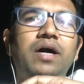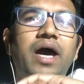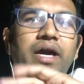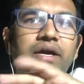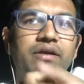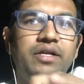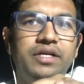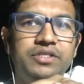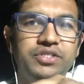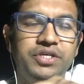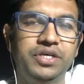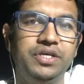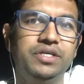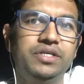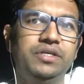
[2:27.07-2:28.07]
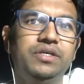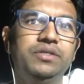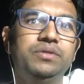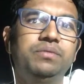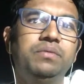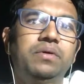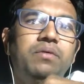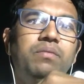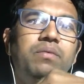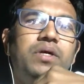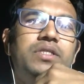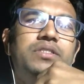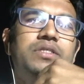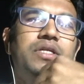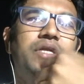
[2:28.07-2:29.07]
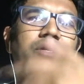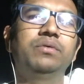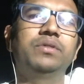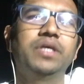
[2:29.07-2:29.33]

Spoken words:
Angular JS. What's the new